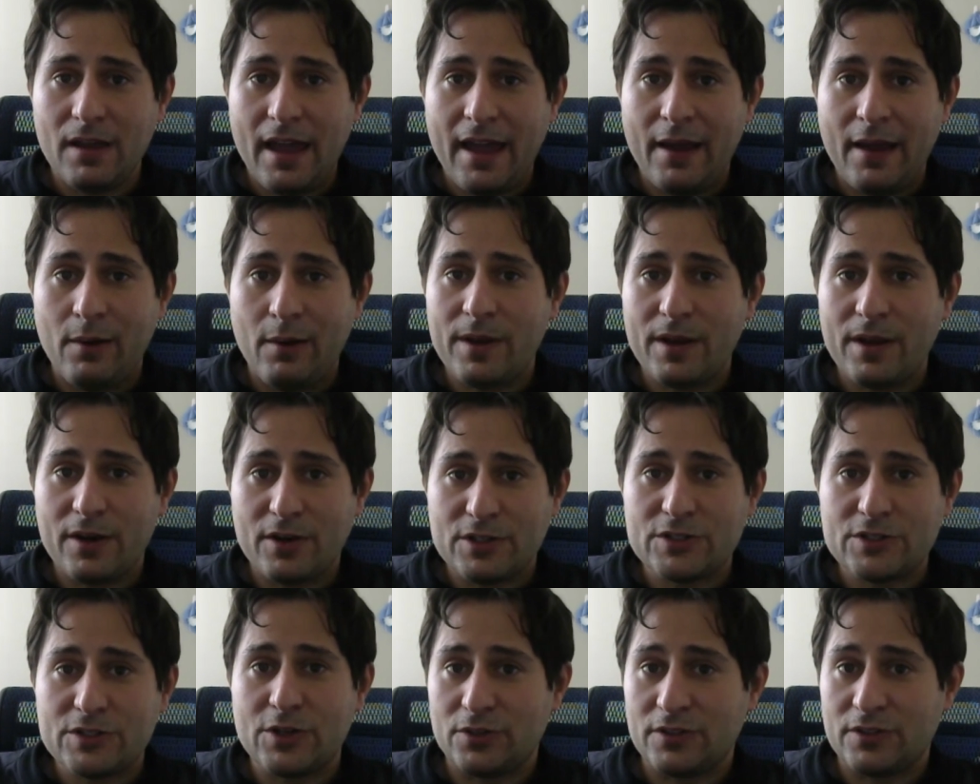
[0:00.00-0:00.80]
and we are
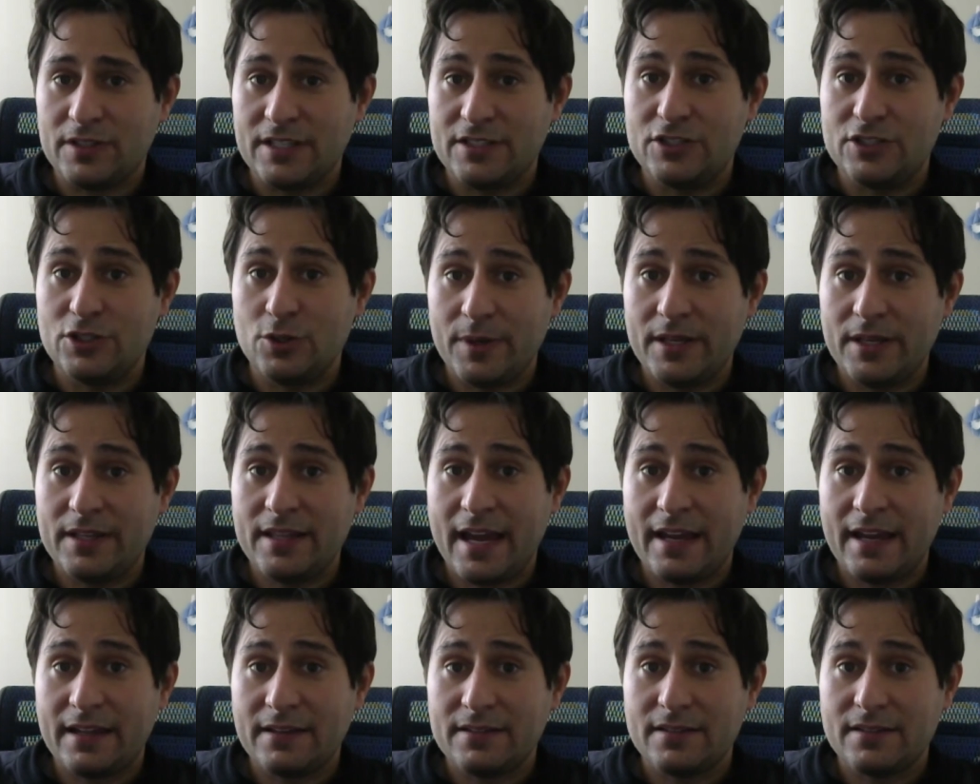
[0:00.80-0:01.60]
certainly doing
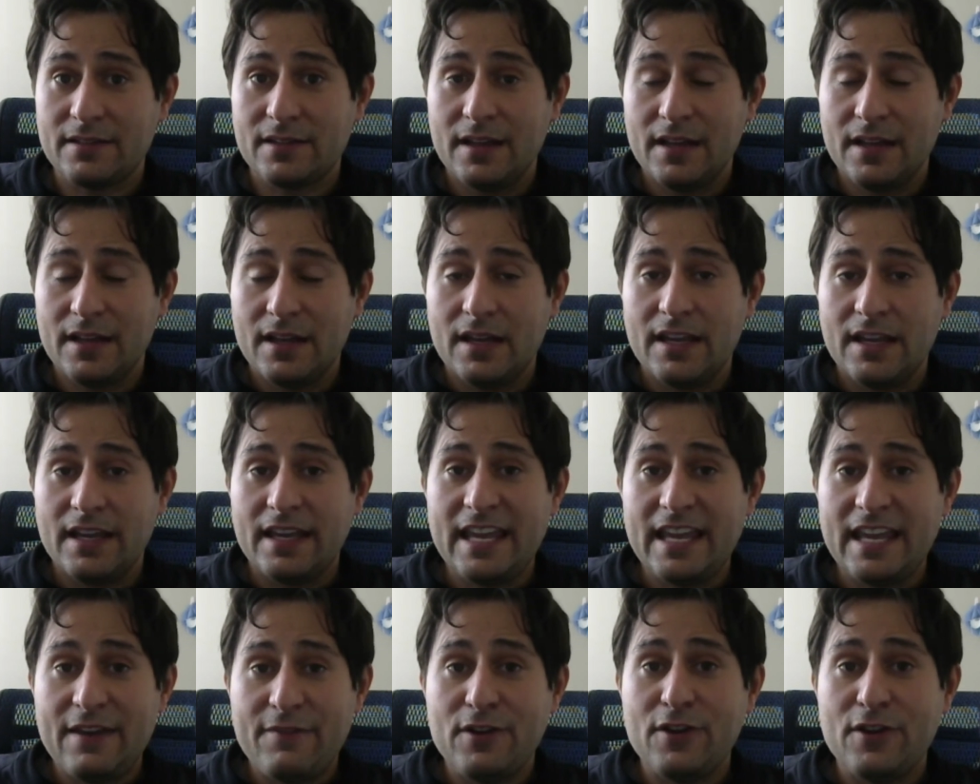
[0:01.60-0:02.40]
that,
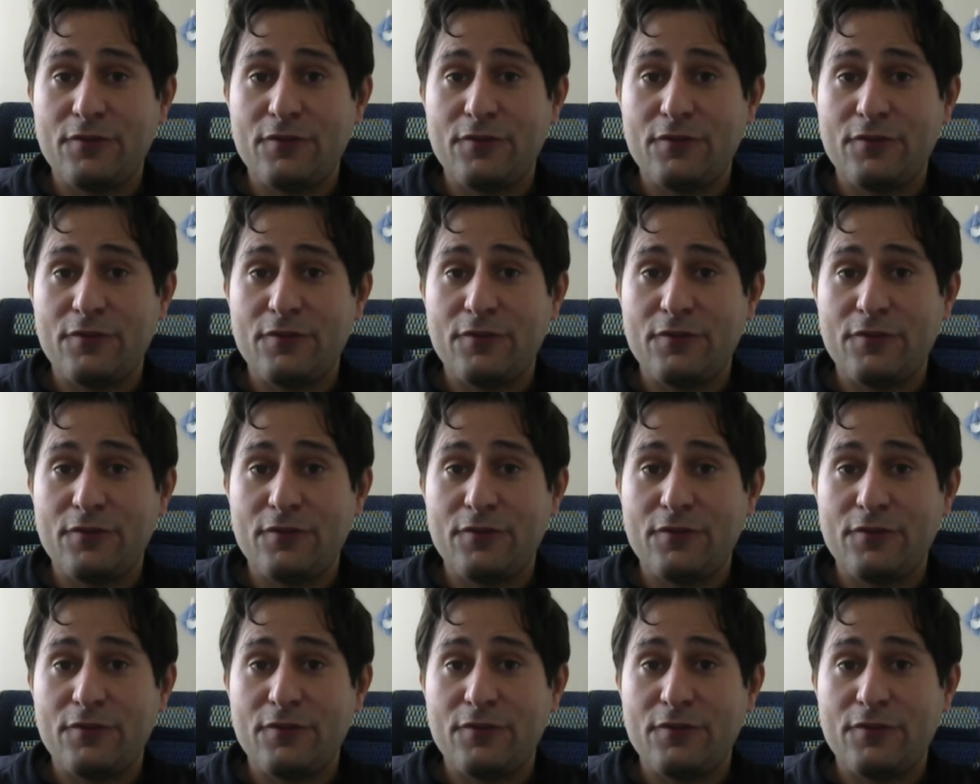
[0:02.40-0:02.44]
even